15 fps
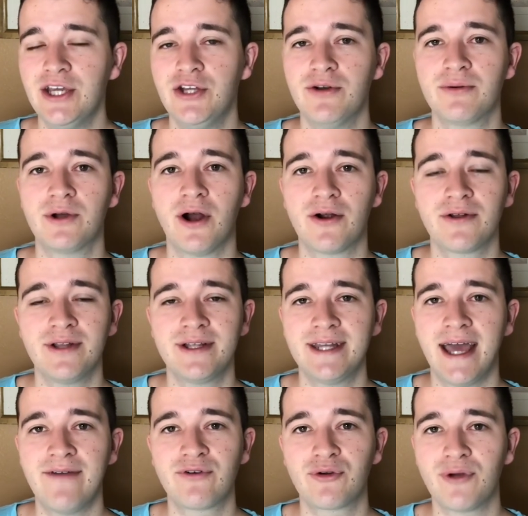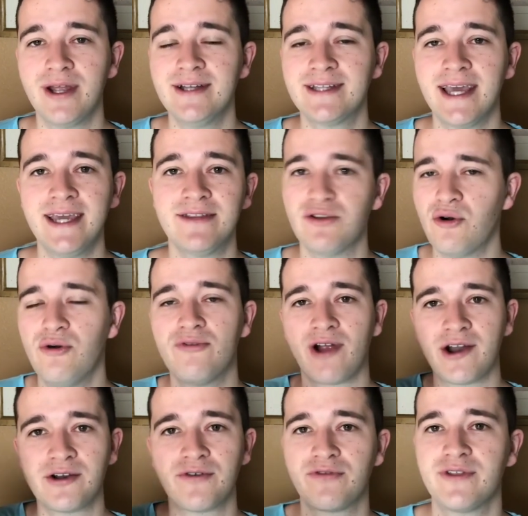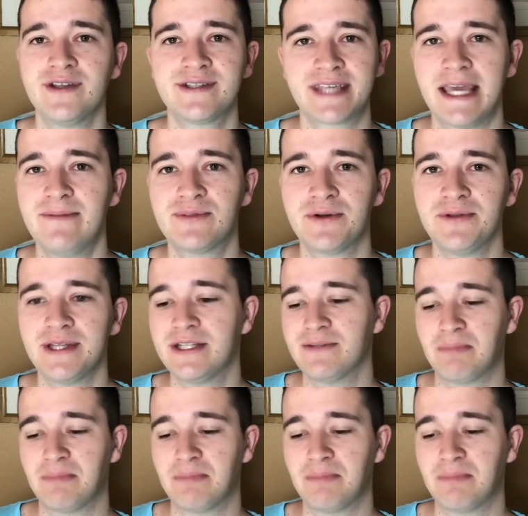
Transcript: you know, Garland to have a great day. And the over-under for this game is only